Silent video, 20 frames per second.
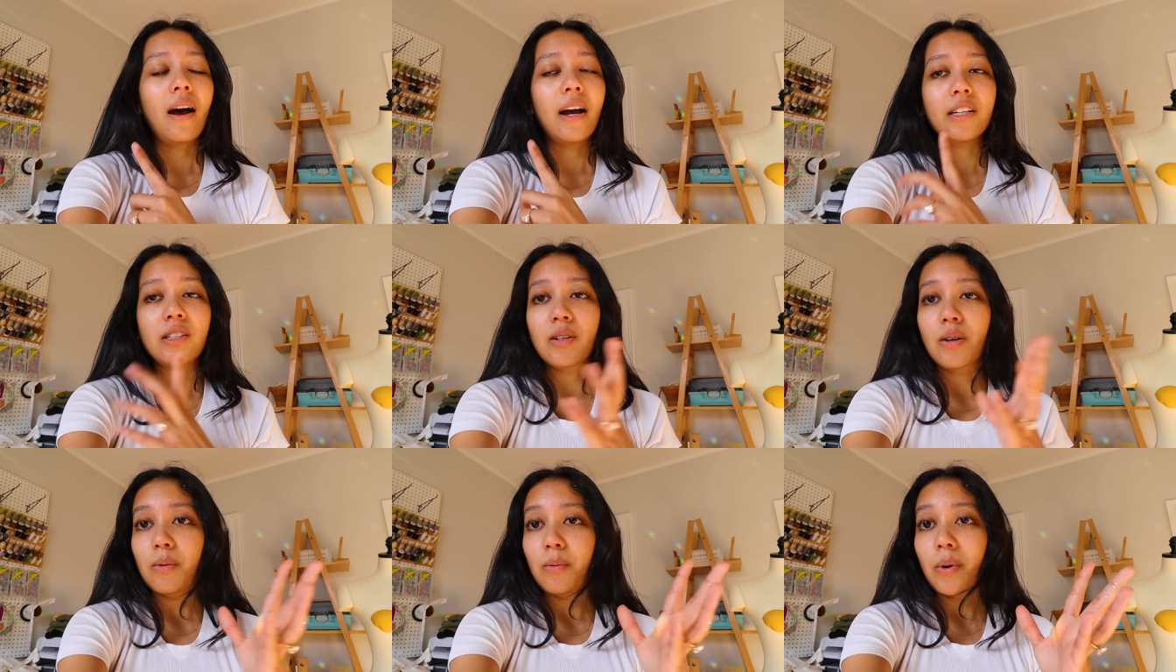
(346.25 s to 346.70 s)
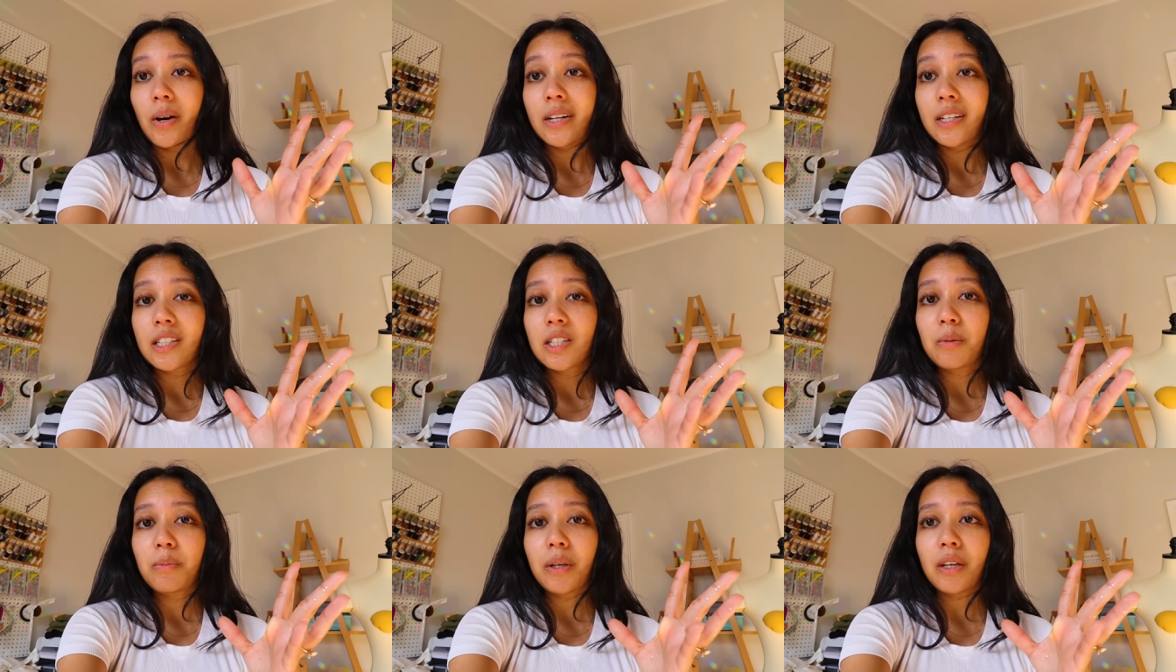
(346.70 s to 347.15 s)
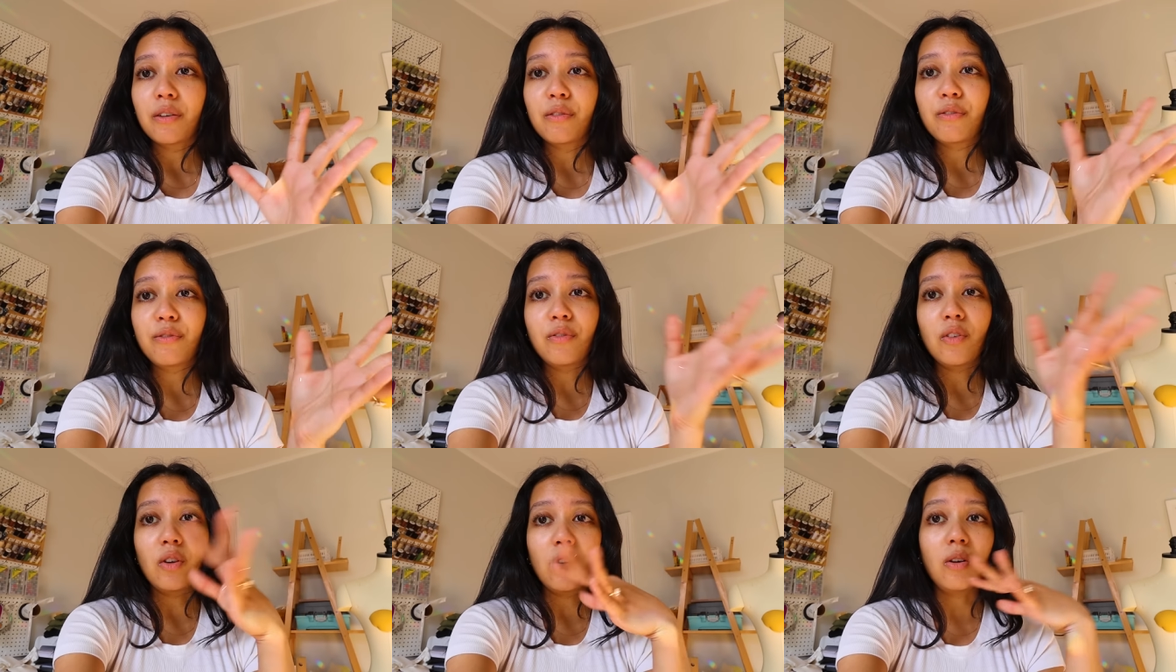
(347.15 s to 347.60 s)
I don't want it to be a
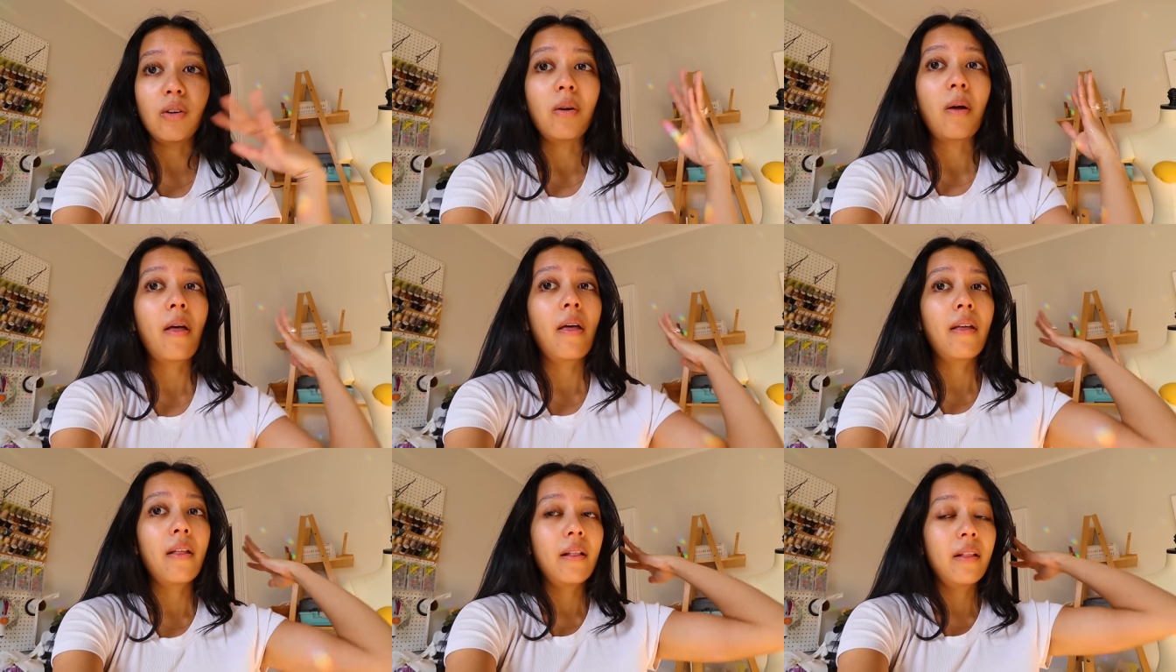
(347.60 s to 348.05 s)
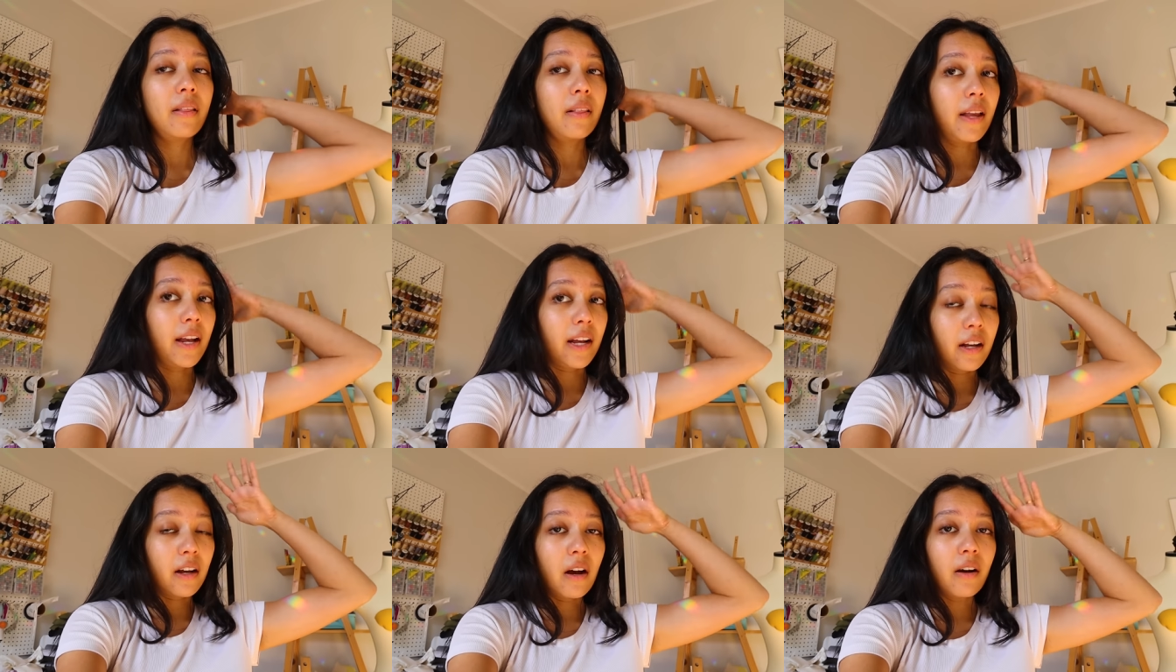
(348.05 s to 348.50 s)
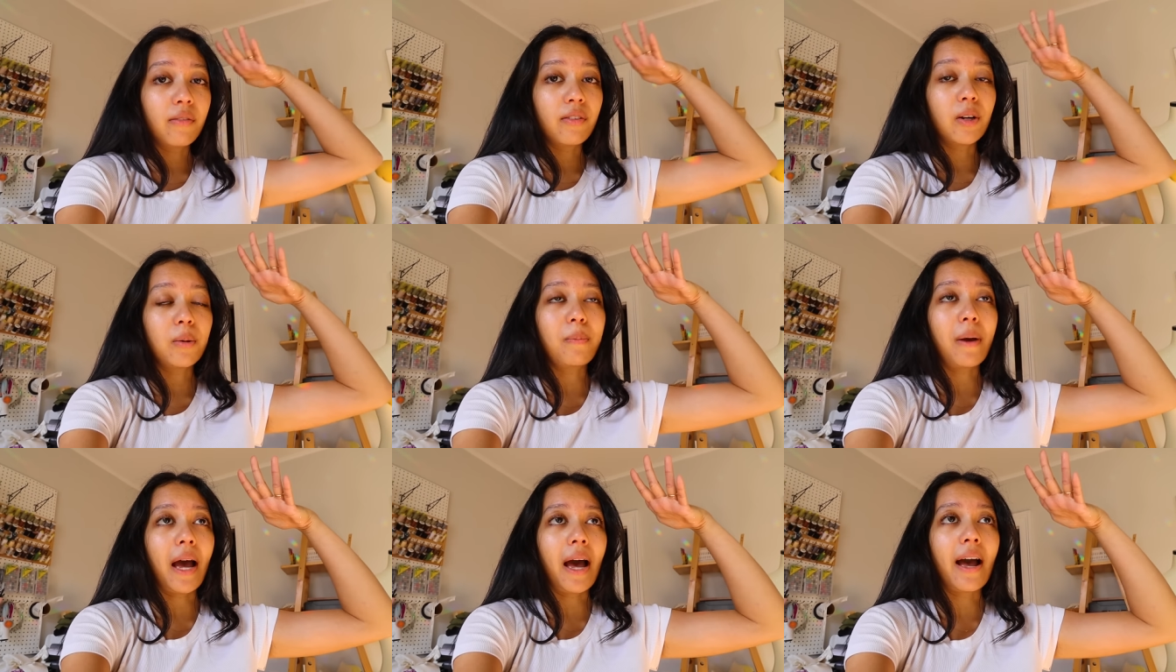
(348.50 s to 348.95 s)
full like
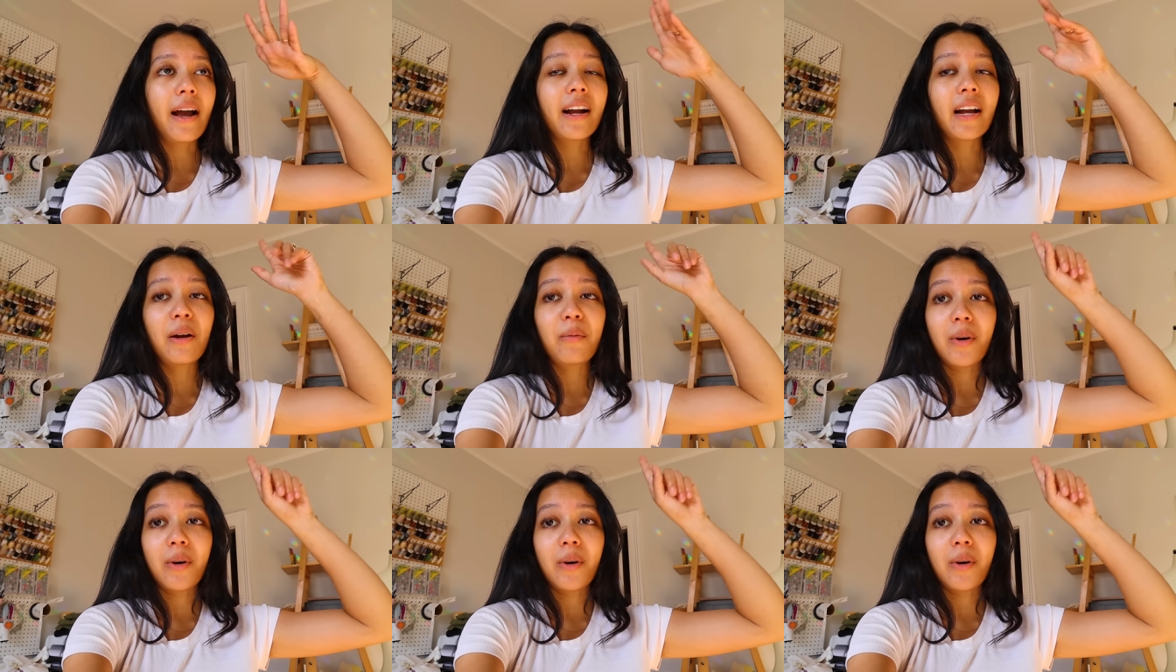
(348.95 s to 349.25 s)
covered back.